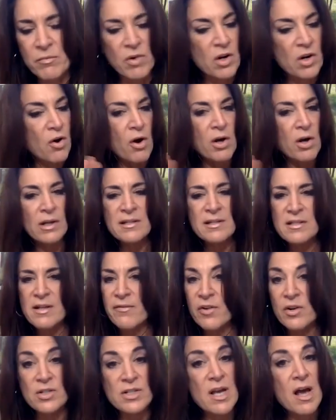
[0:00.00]
regardless
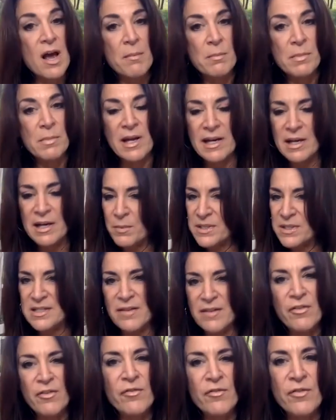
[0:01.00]
of her timeline, it was
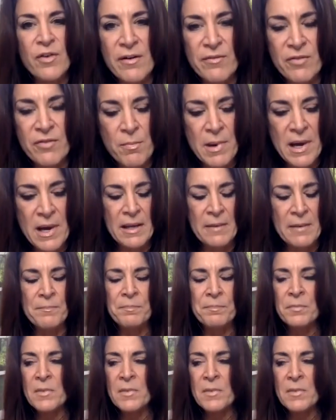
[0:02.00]
different for everybody,